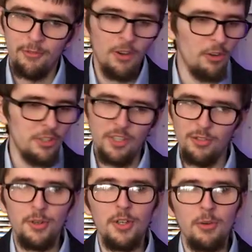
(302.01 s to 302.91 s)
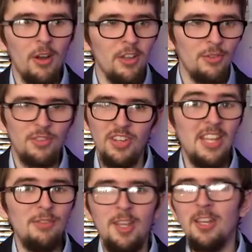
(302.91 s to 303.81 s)
Not just through the rise of
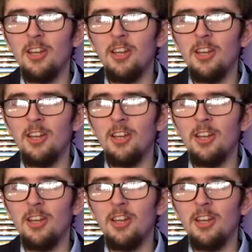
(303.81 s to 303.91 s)
TV